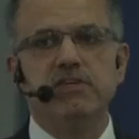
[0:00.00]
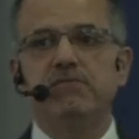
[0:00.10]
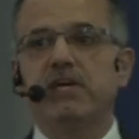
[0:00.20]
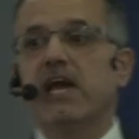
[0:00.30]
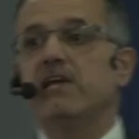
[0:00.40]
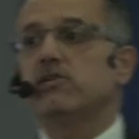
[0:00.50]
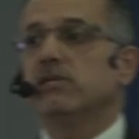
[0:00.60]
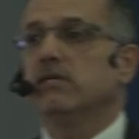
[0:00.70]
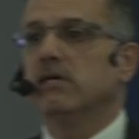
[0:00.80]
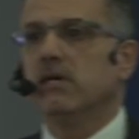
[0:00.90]

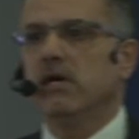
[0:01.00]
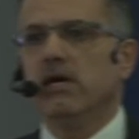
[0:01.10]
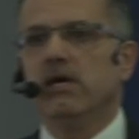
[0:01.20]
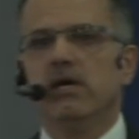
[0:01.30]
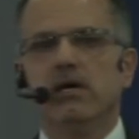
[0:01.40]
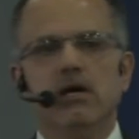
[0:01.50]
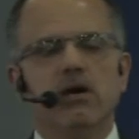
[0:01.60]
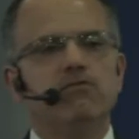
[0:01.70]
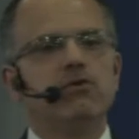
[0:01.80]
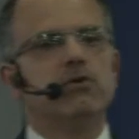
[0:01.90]
verification
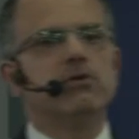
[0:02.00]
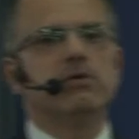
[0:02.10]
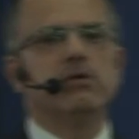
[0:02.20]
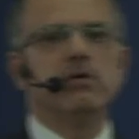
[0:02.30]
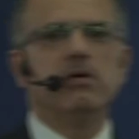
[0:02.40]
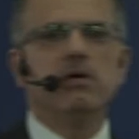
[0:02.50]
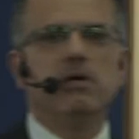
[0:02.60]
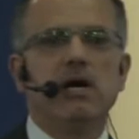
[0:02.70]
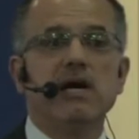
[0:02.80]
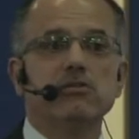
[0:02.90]
for
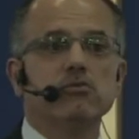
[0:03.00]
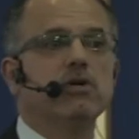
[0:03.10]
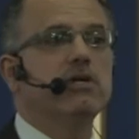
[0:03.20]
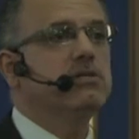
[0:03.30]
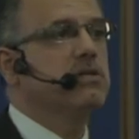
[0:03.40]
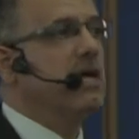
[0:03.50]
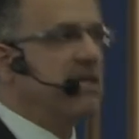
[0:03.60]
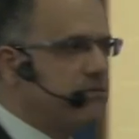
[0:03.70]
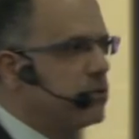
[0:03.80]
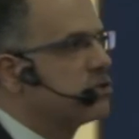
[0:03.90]
hardware
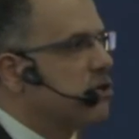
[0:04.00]
and for